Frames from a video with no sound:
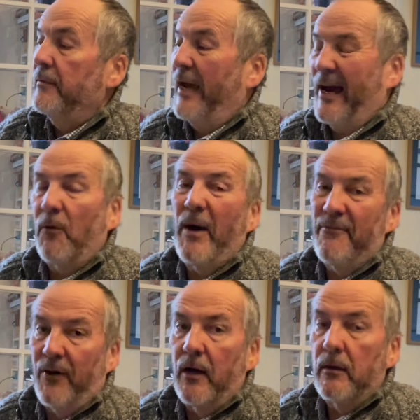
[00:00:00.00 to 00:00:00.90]

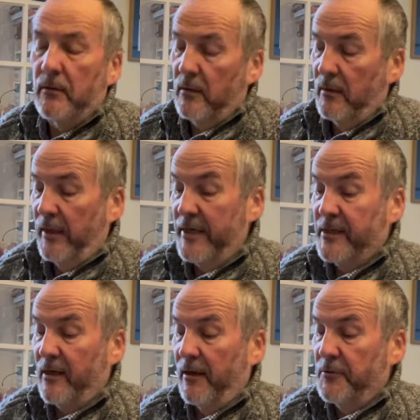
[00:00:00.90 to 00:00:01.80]
However, it's
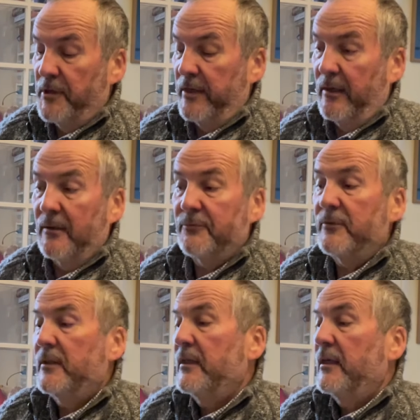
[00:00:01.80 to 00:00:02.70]
close enough,
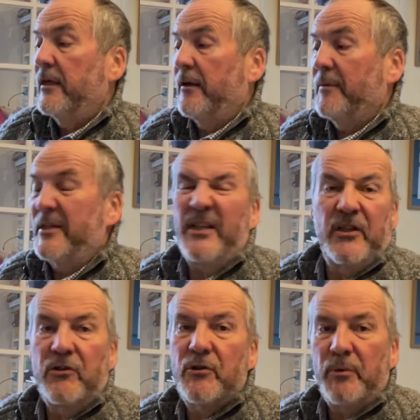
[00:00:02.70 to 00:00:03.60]
but I'm getting
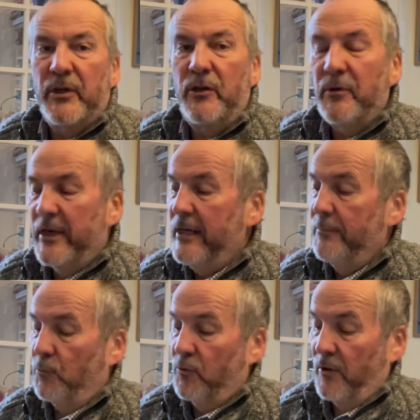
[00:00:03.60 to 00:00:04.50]
used to a new
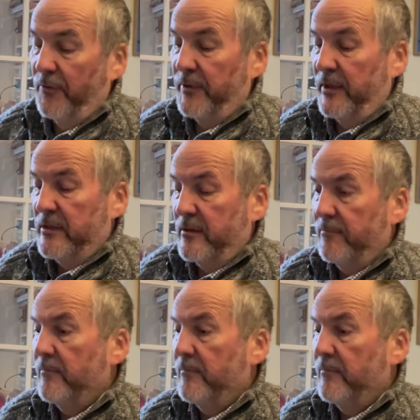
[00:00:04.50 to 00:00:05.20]
keyboard on this.